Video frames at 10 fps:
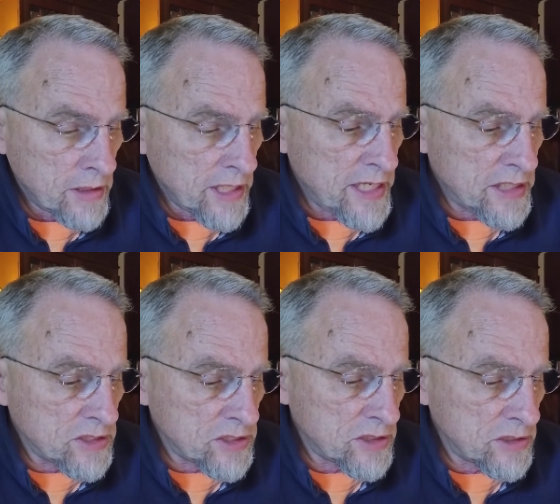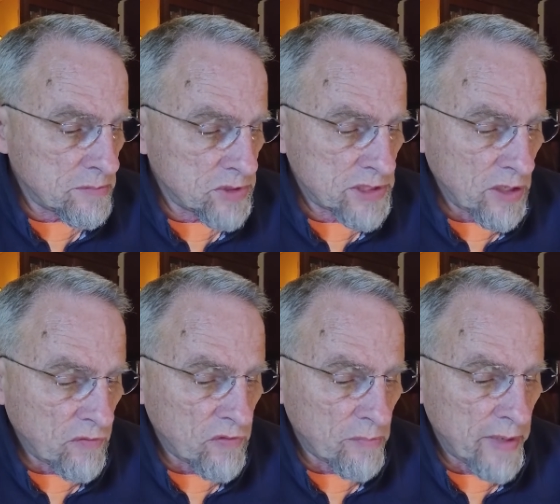He considered
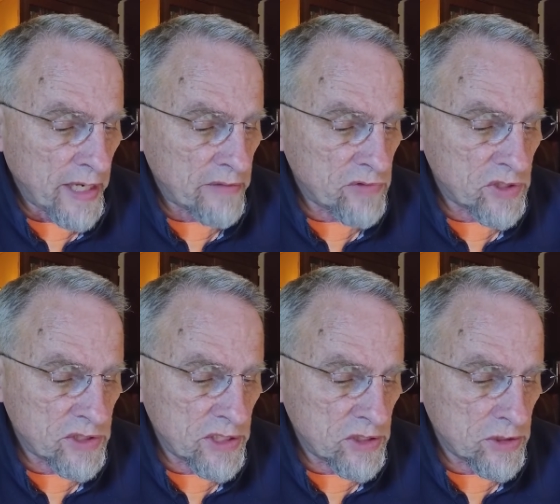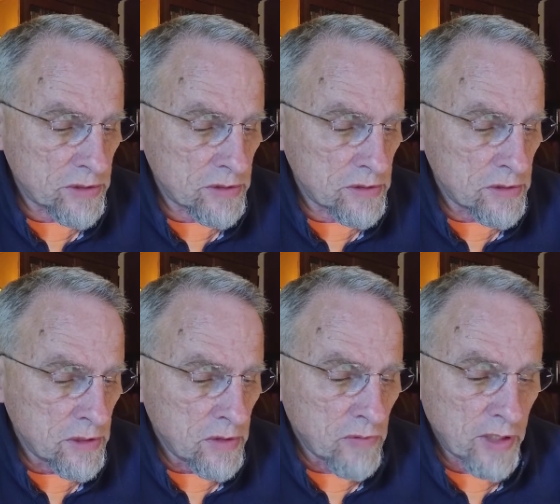himself a man of distinction,
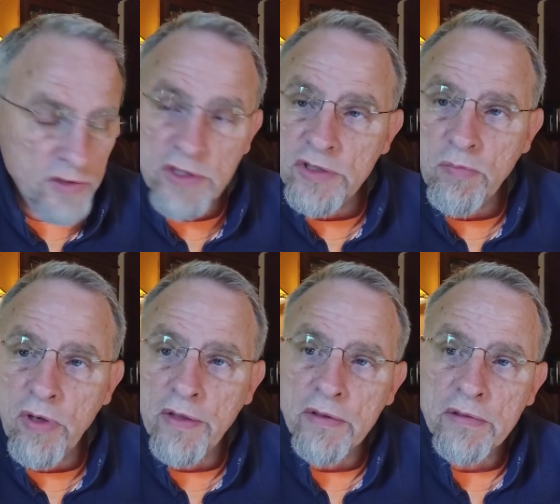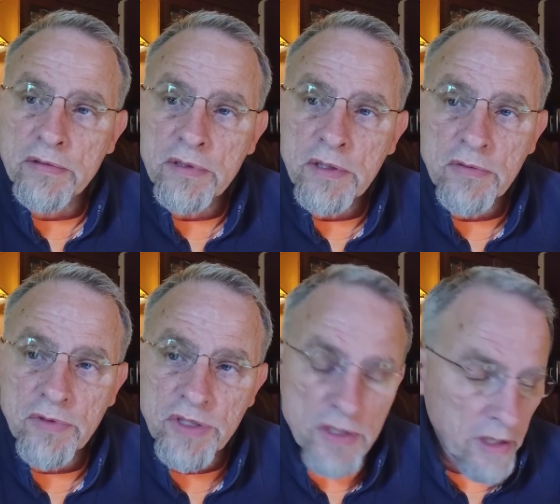whilst his brother
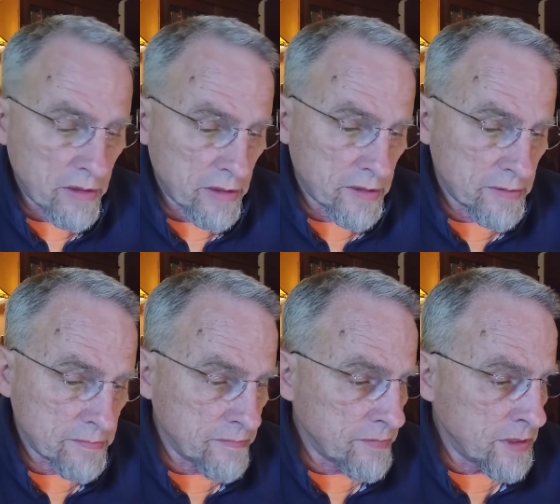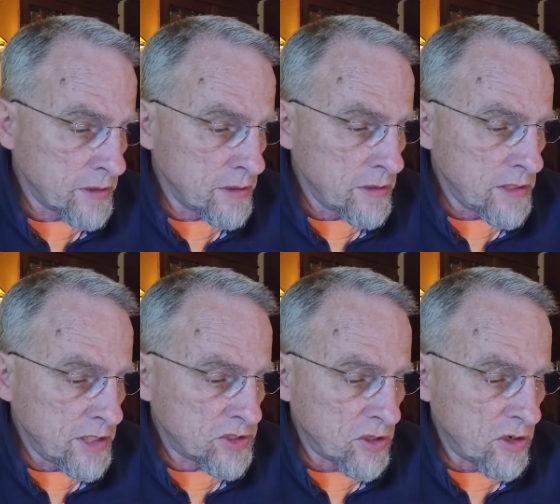was nothing.
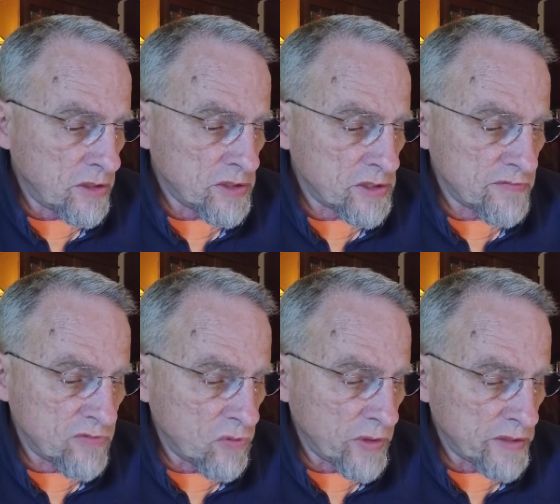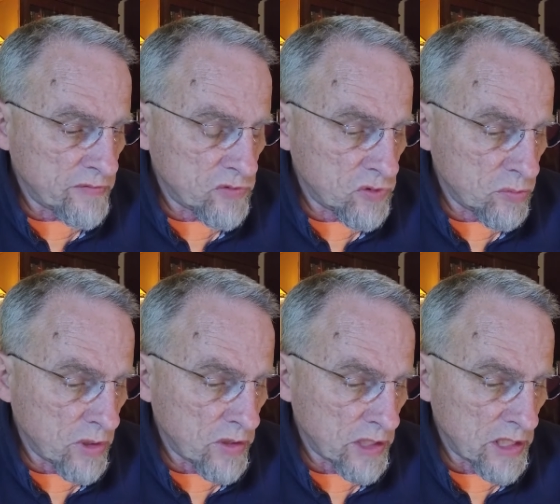His heart is devoid of true
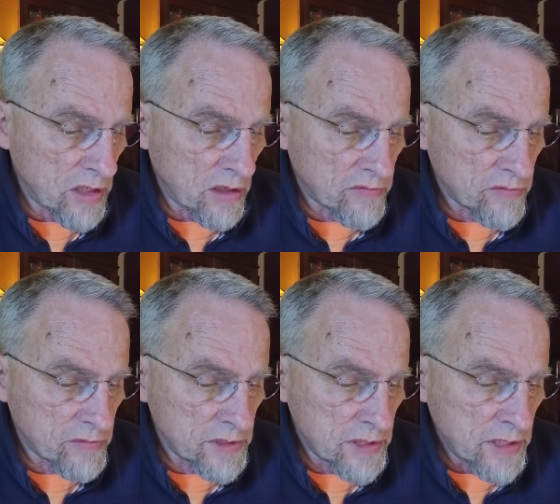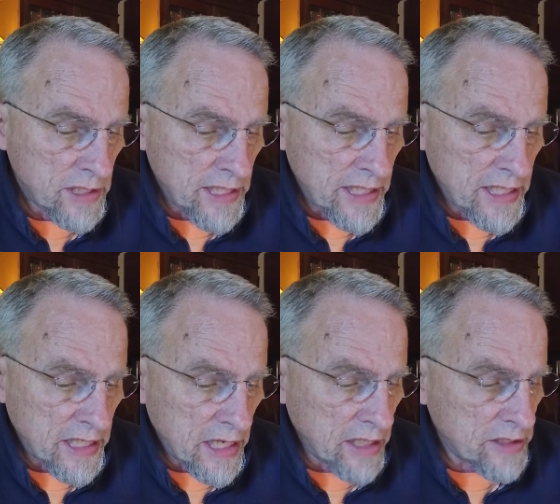brotherly love. He
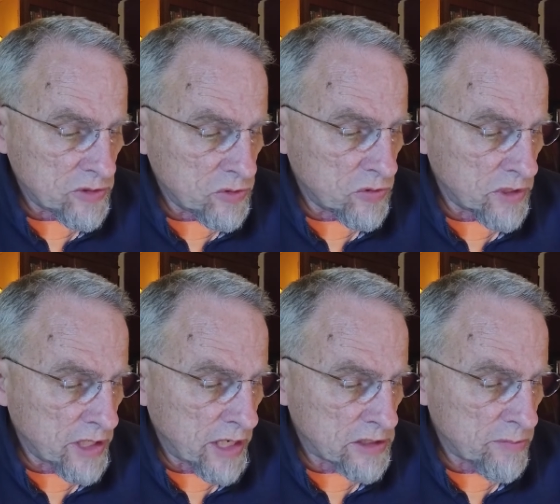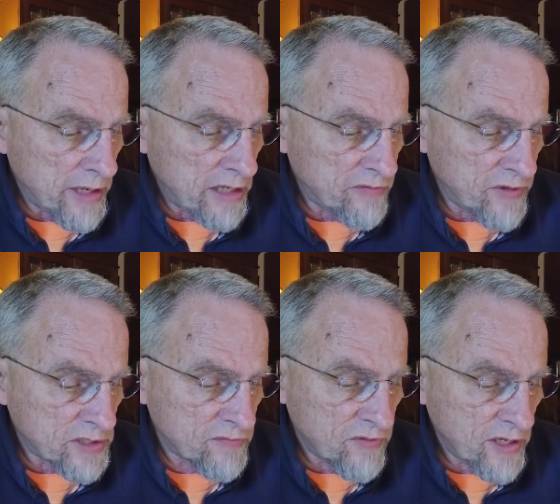cannot endure God's
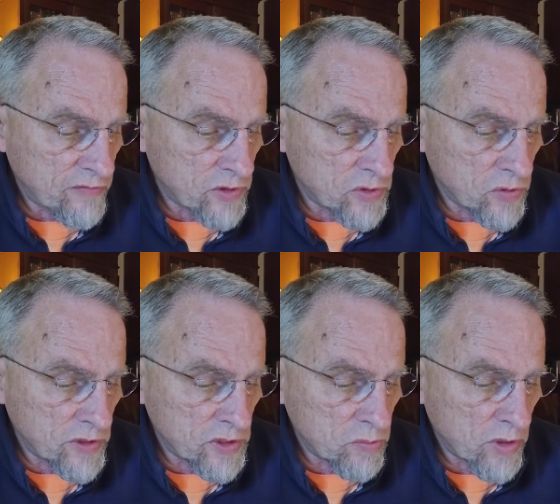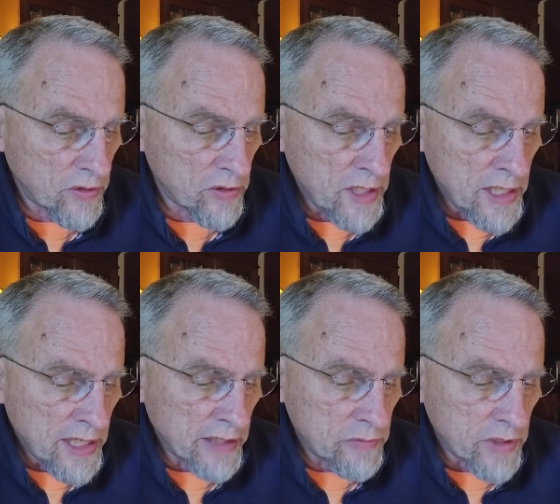manifest favor toward his brother
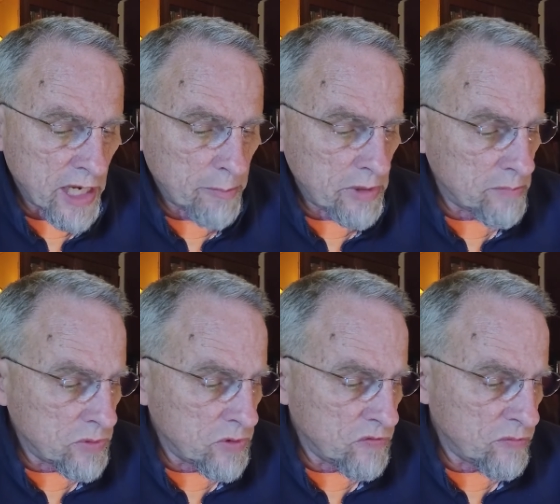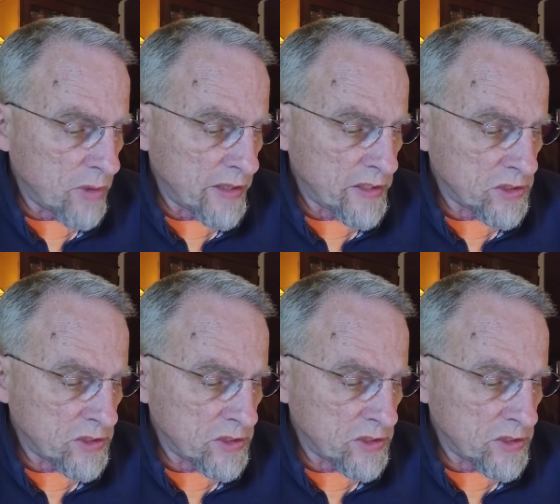and will not be moved by the